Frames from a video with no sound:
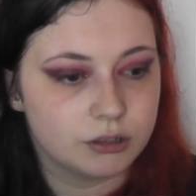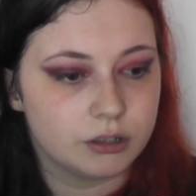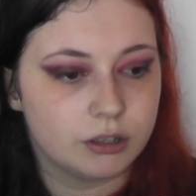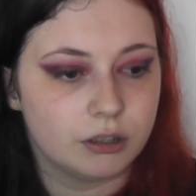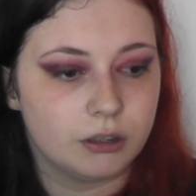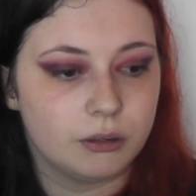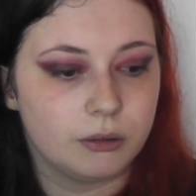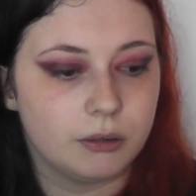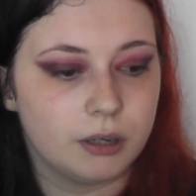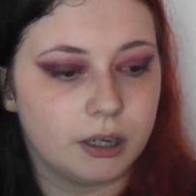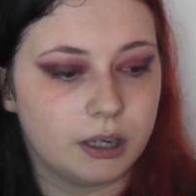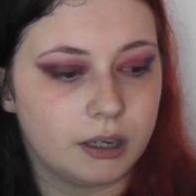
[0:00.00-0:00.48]

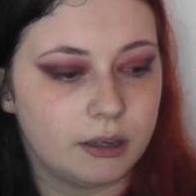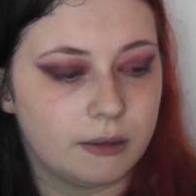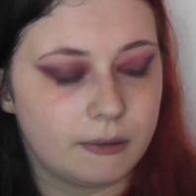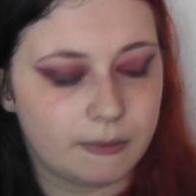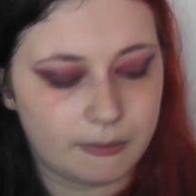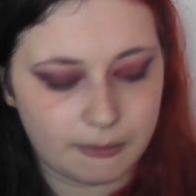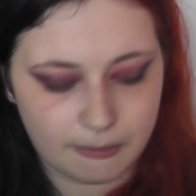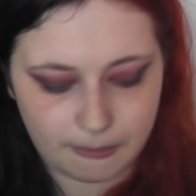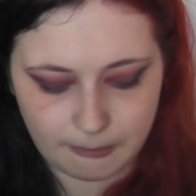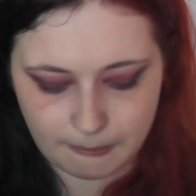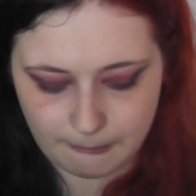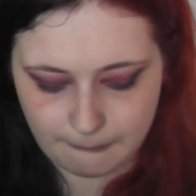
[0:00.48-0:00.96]
So
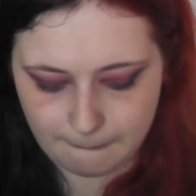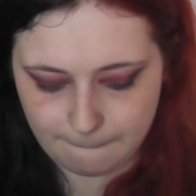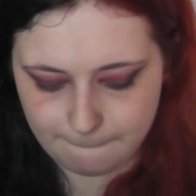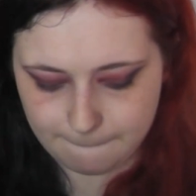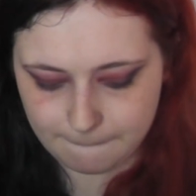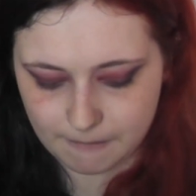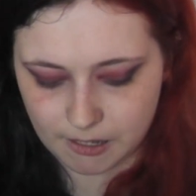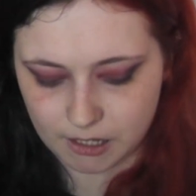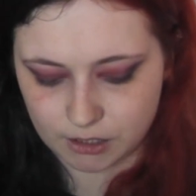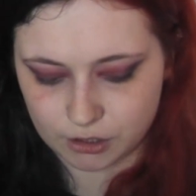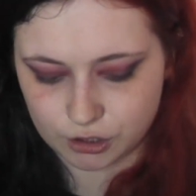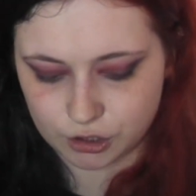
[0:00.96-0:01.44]

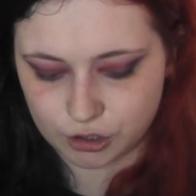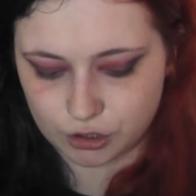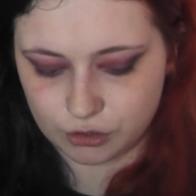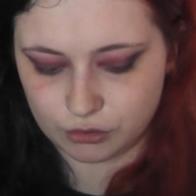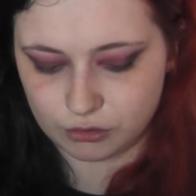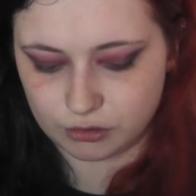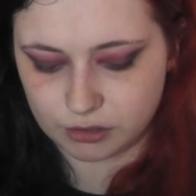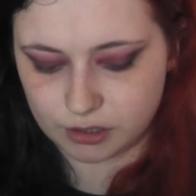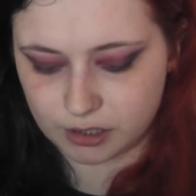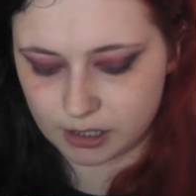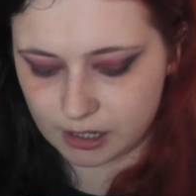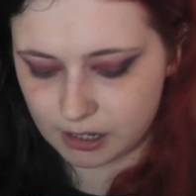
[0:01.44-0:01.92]
I
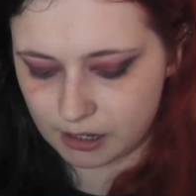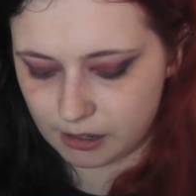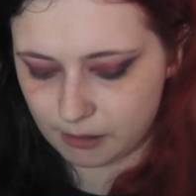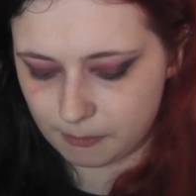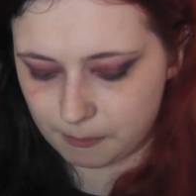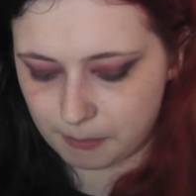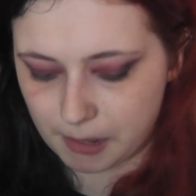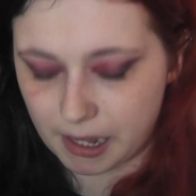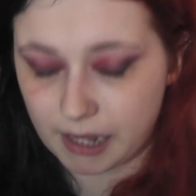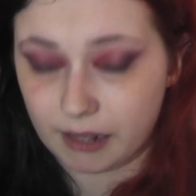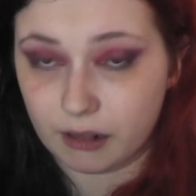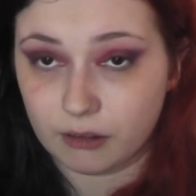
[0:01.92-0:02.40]
just use
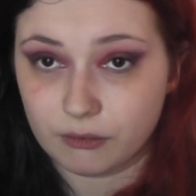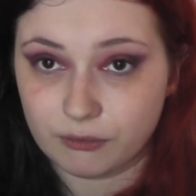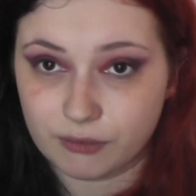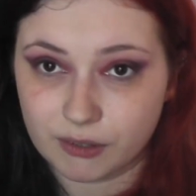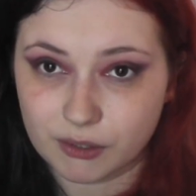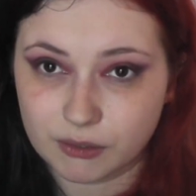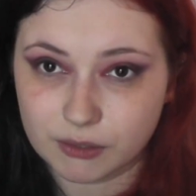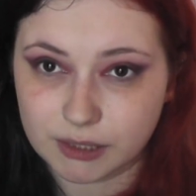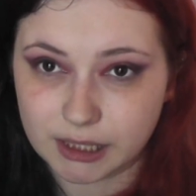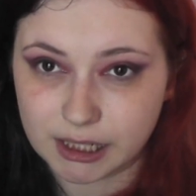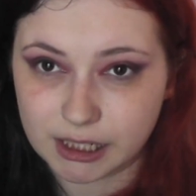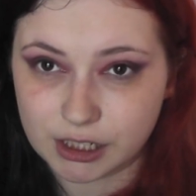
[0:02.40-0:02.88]
a
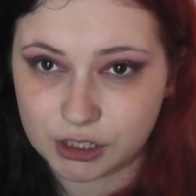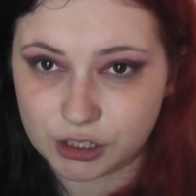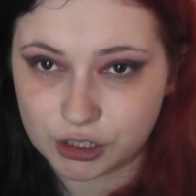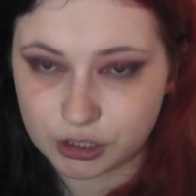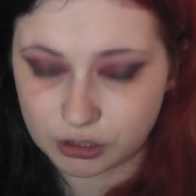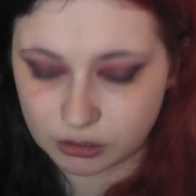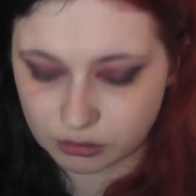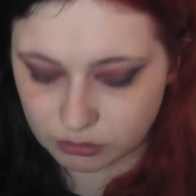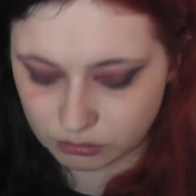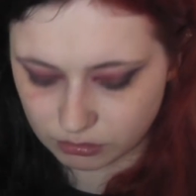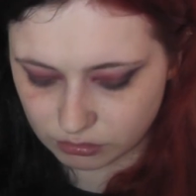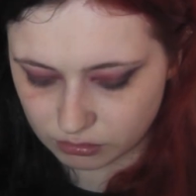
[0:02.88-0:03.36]
pale
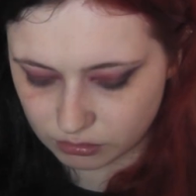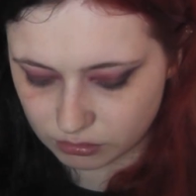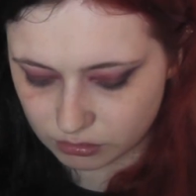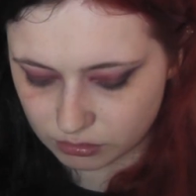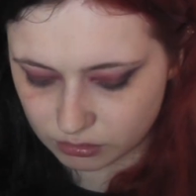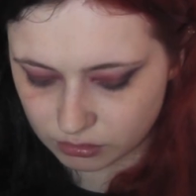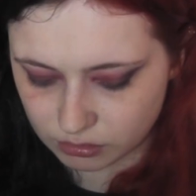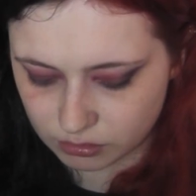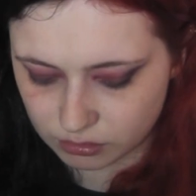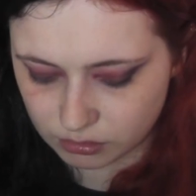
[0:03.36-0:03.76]
foundation.